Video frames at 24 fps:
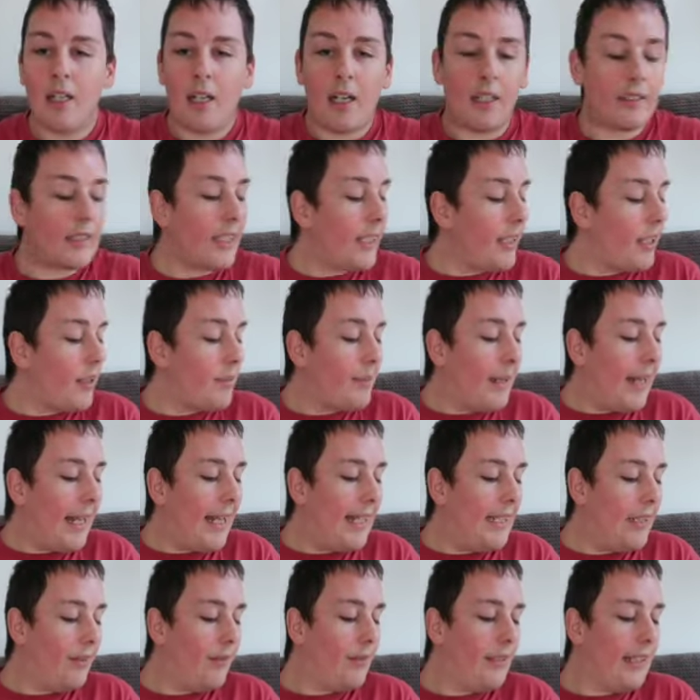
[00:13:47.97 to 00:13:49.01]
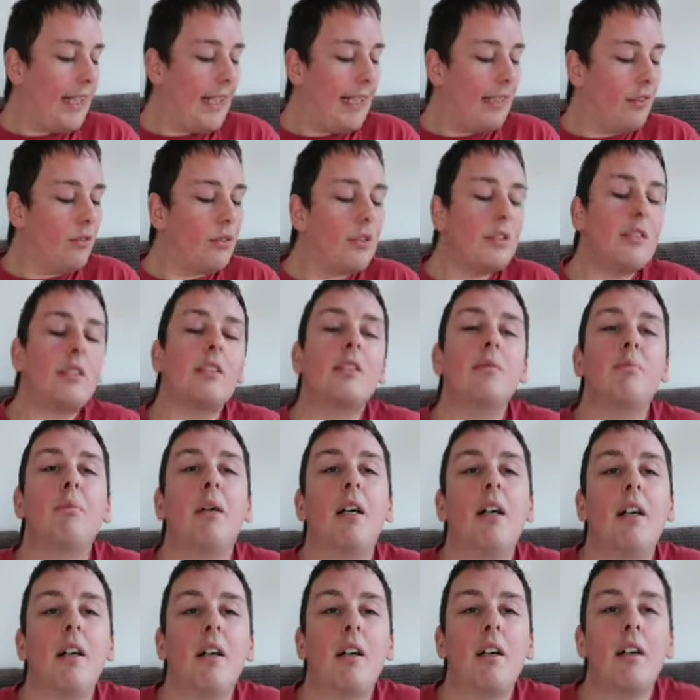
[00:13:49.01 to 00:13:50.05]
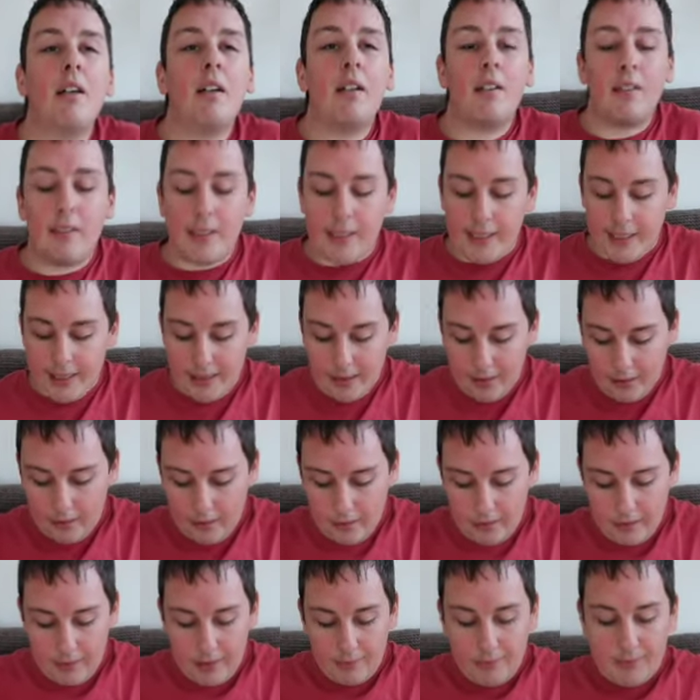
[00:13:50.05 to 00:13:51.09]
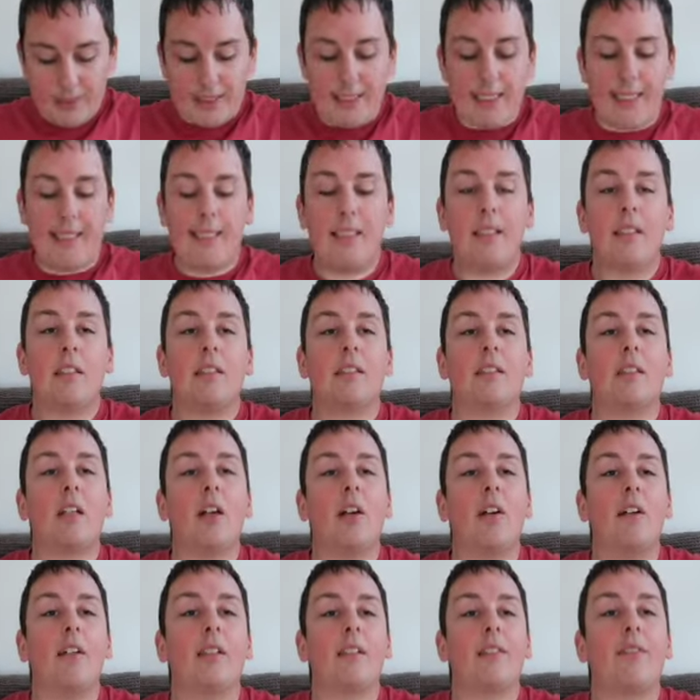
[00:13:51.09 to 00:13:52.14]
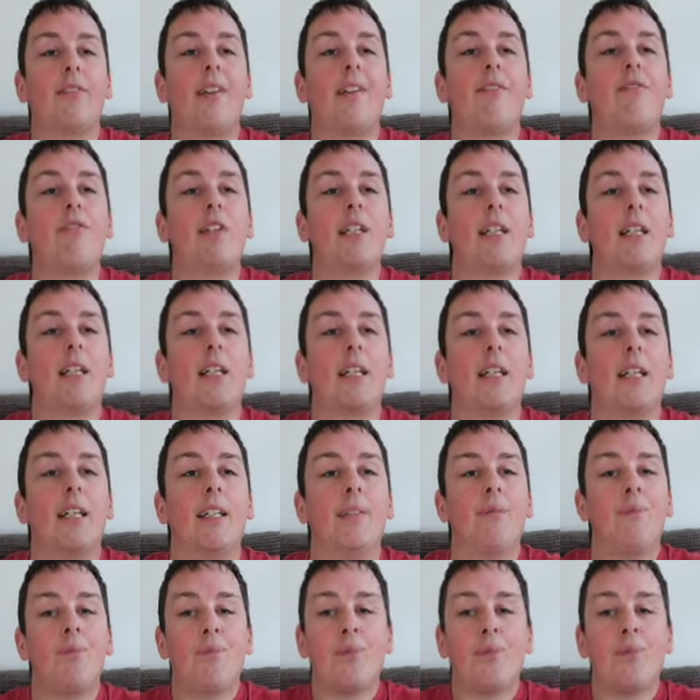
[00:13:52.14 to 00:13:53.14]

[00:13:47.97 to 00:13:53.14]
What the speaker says: I don't know about anyone else, but I am sick and tired of every year